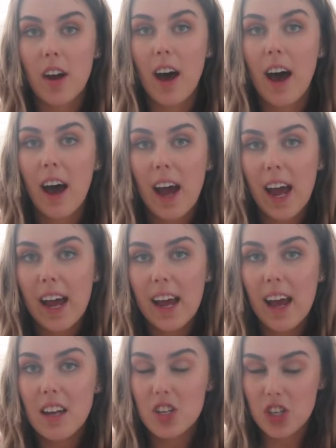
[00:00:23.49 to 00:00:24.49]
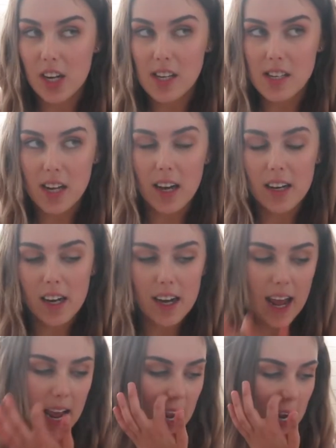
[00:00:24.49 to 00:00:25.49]
I just
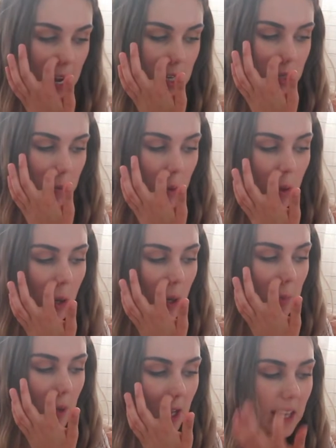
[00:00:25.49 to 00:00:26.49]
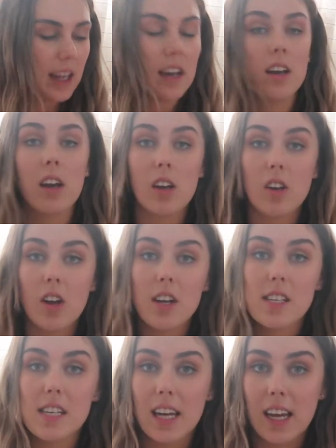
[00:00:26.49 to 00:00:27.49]
started a diploma in
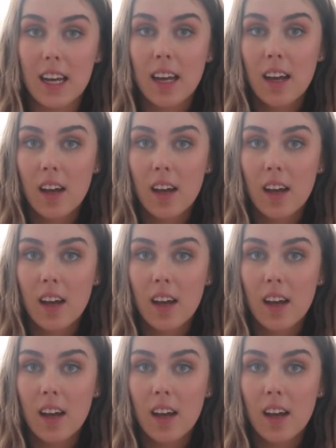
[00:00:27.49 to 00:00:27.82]
nursing